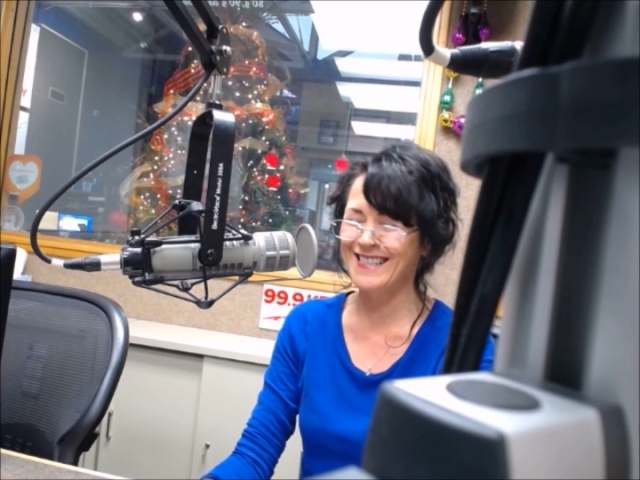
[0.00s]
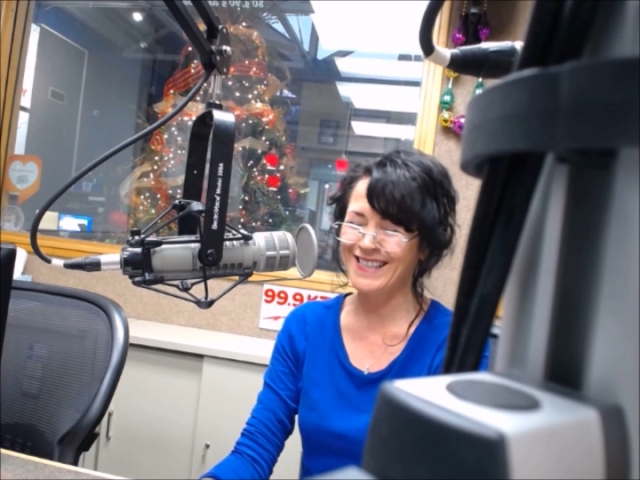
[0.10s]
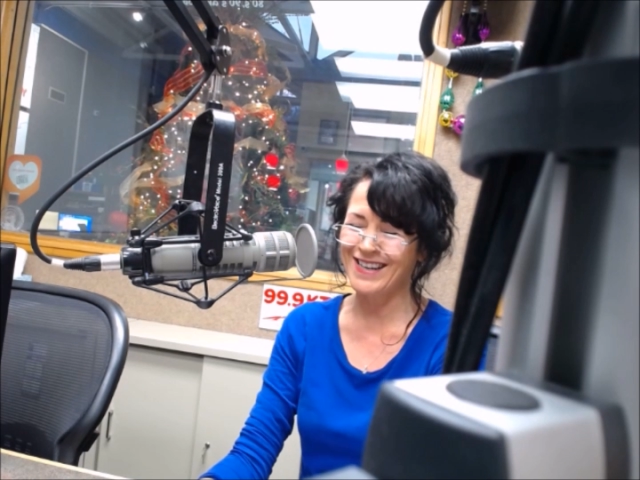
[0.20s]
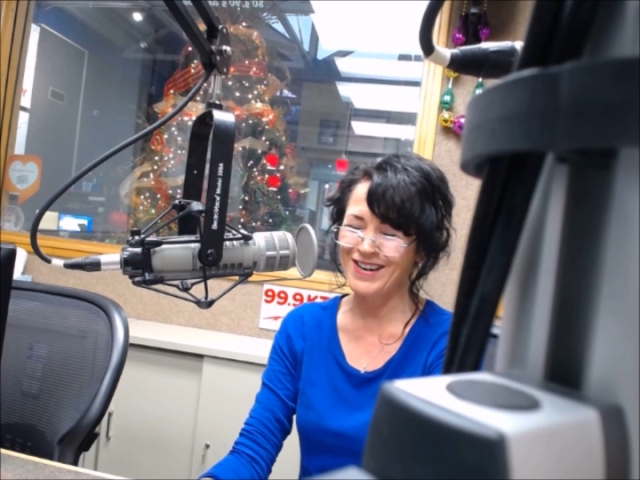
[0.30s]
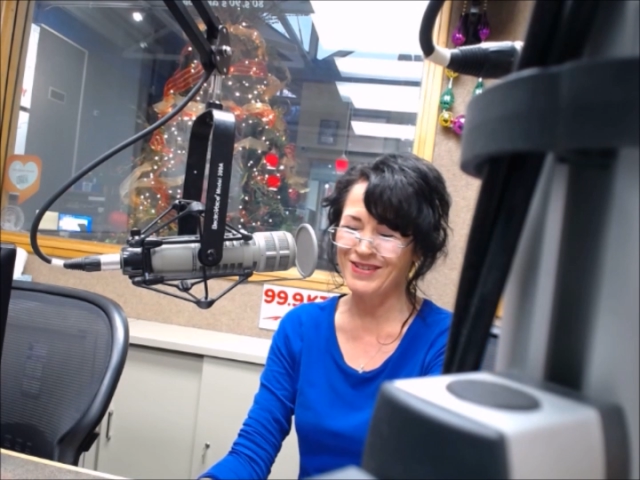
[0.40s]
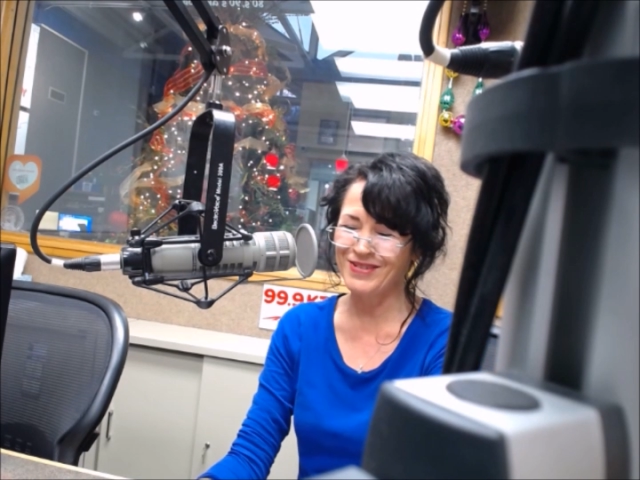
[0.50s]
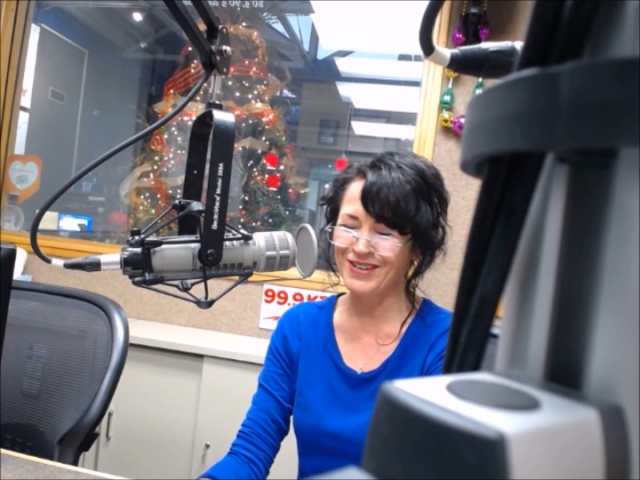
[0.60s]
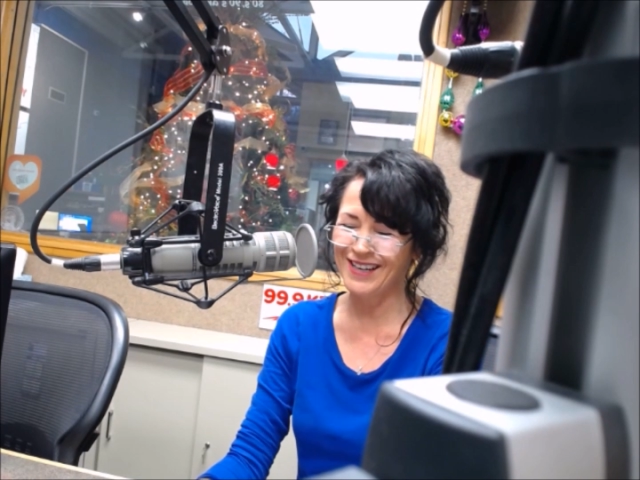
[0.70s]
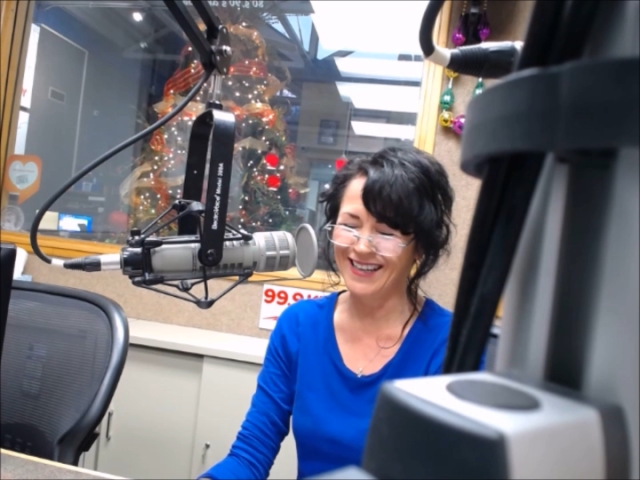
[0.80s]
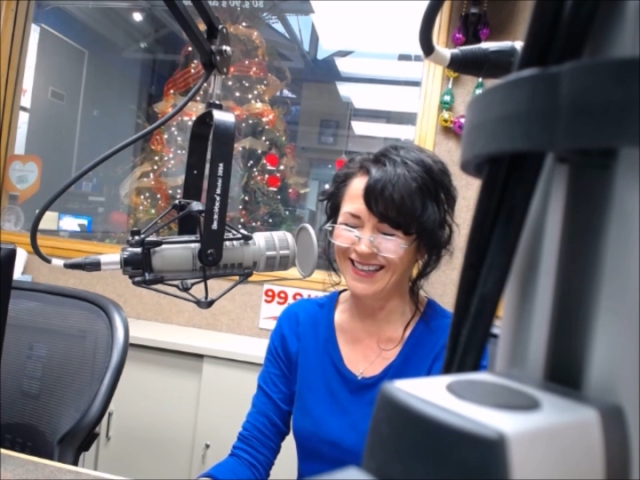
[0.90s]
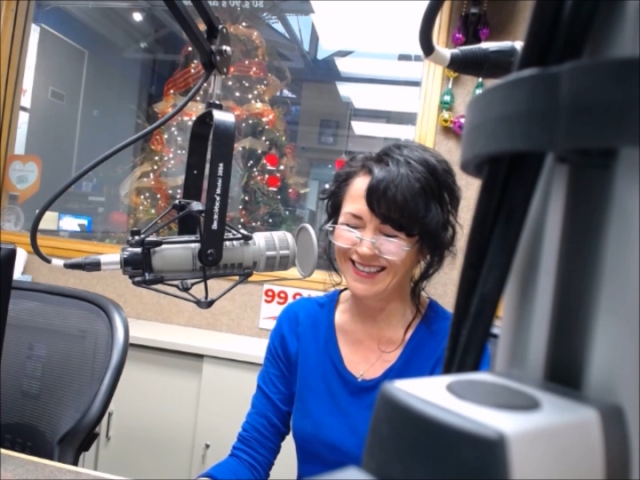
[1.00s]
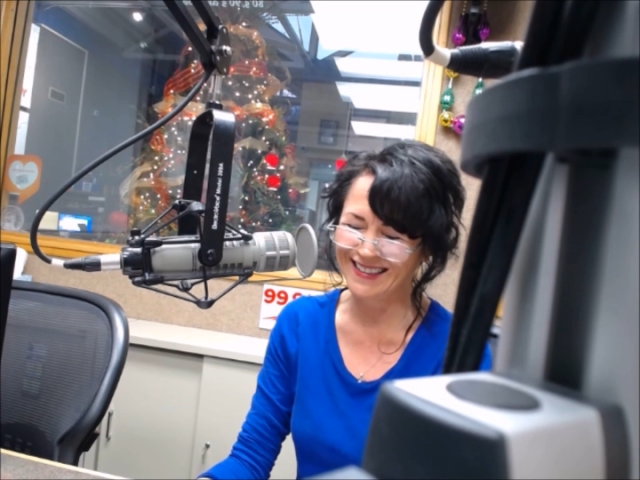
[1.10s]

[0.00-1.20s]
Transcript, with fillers: Sorry.